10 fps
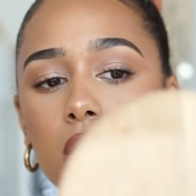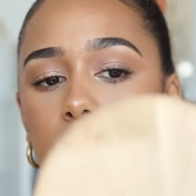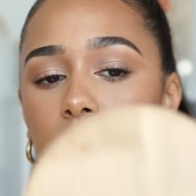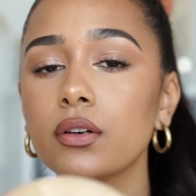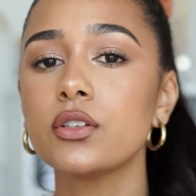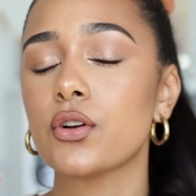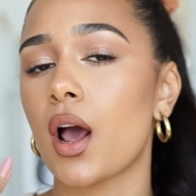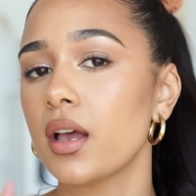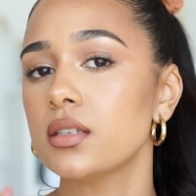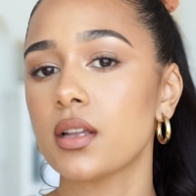So it
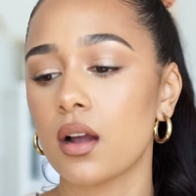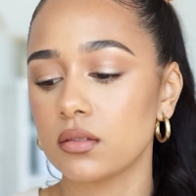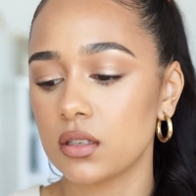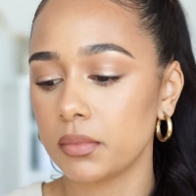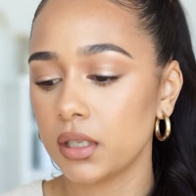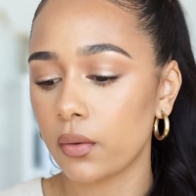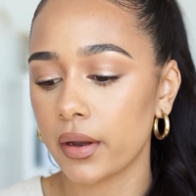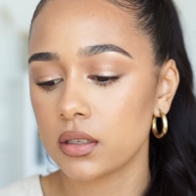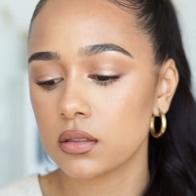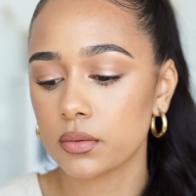dries down to be
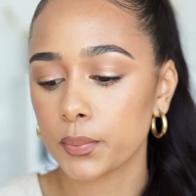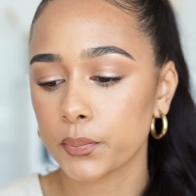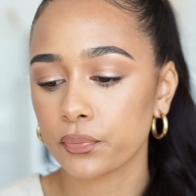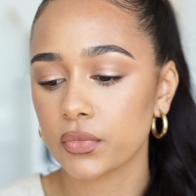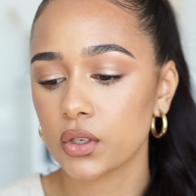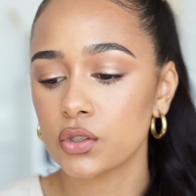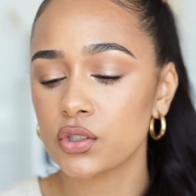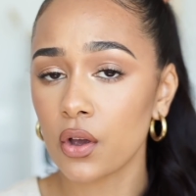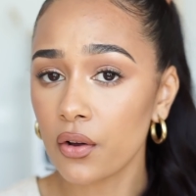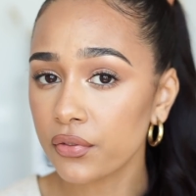quite
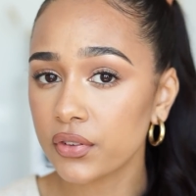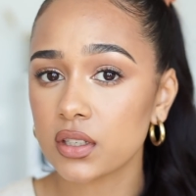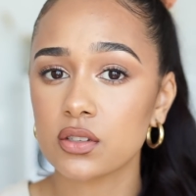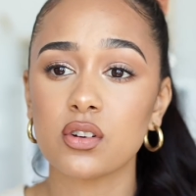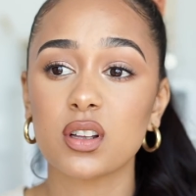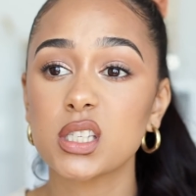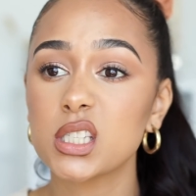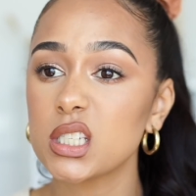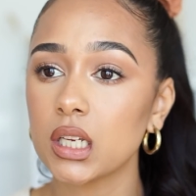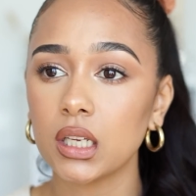soft. It's not
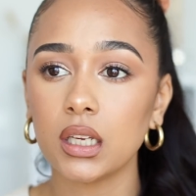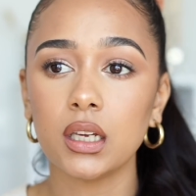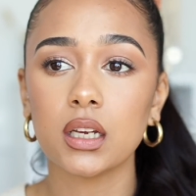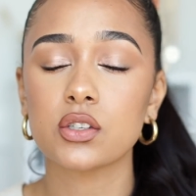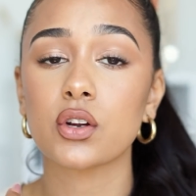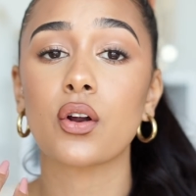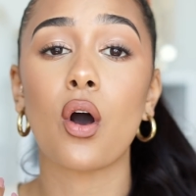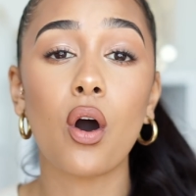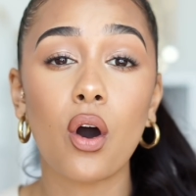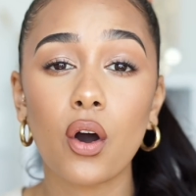sticky, it's not
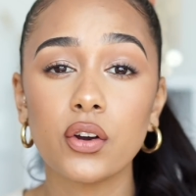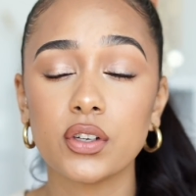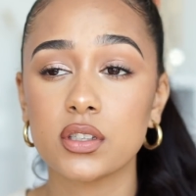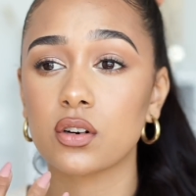hard, it's